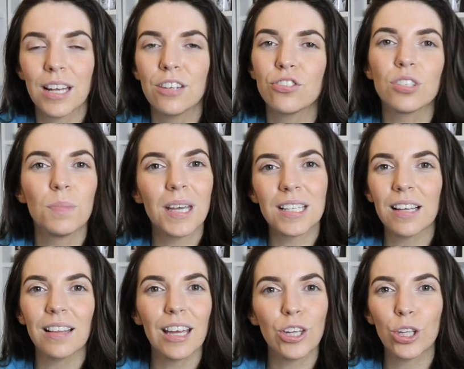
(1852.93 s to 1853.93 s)
And it just makes
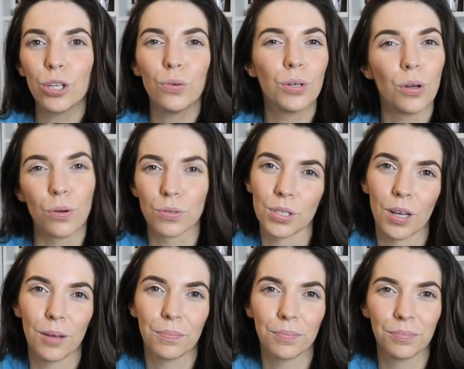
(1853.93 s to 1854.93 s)
it, like, cute and
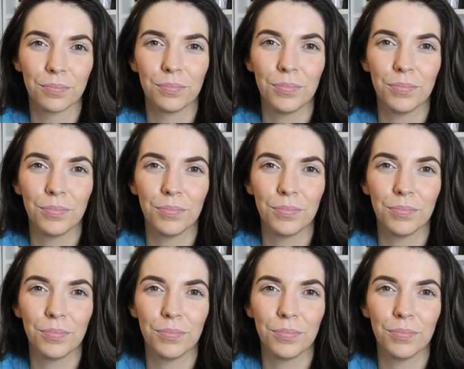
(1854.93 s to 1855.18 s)
wholesome.